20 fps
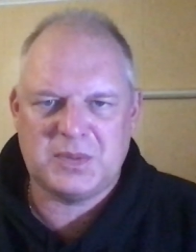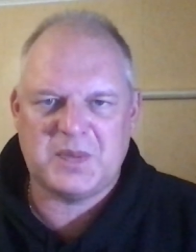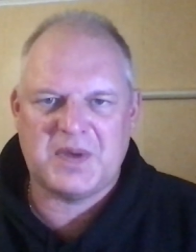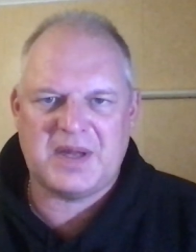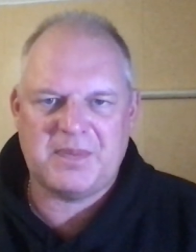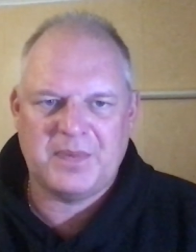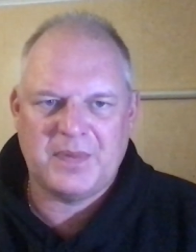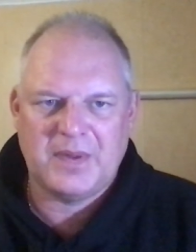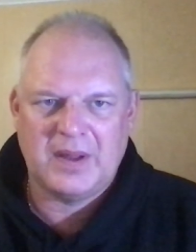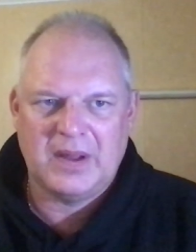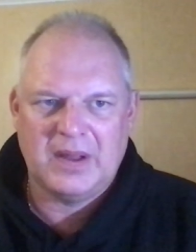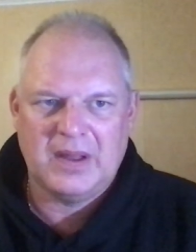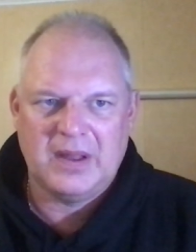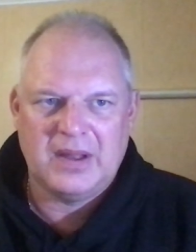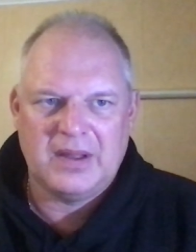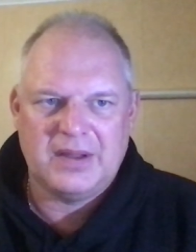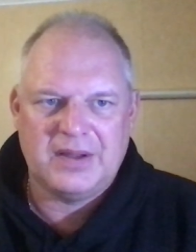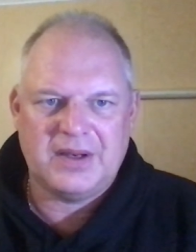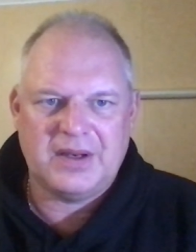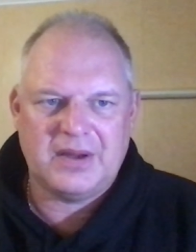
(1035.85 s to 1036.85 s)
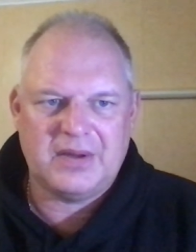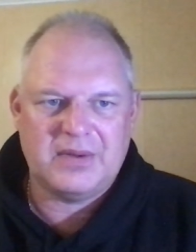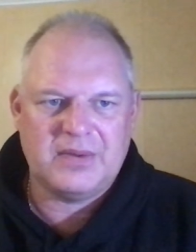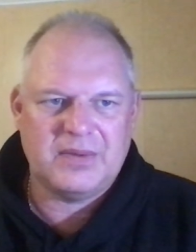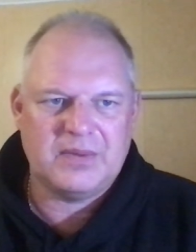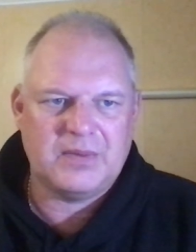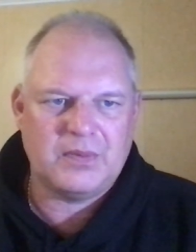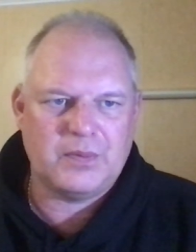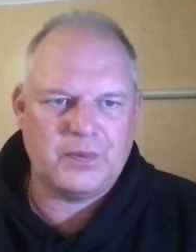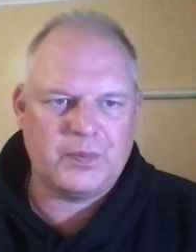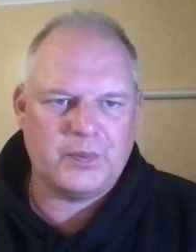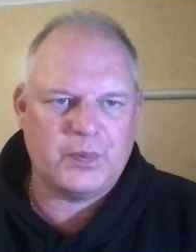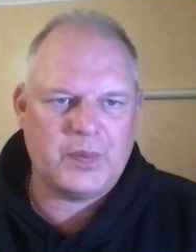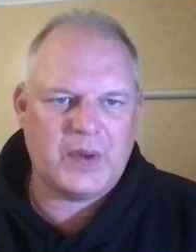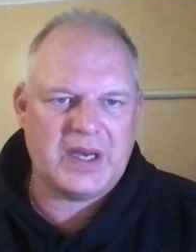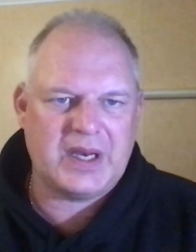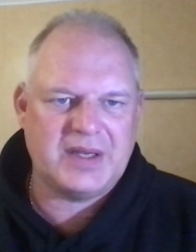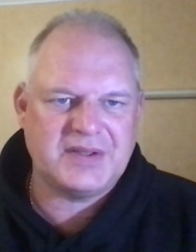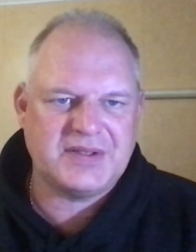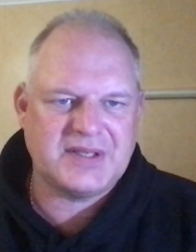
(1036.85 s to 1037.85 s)
But
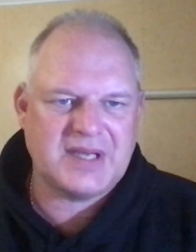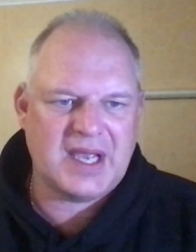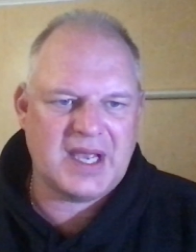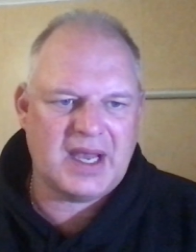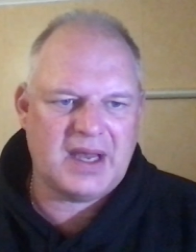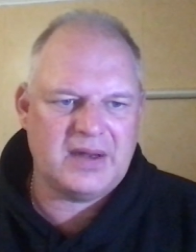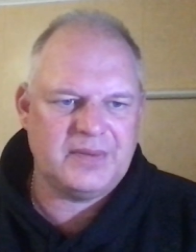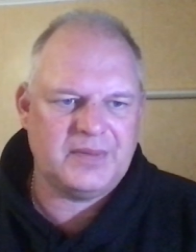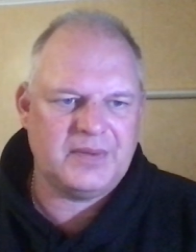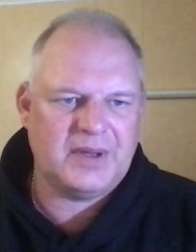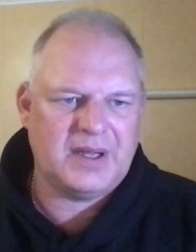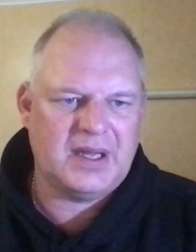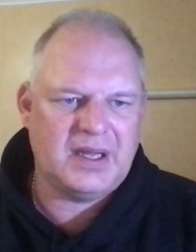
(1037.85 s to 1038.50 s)
when in doubt,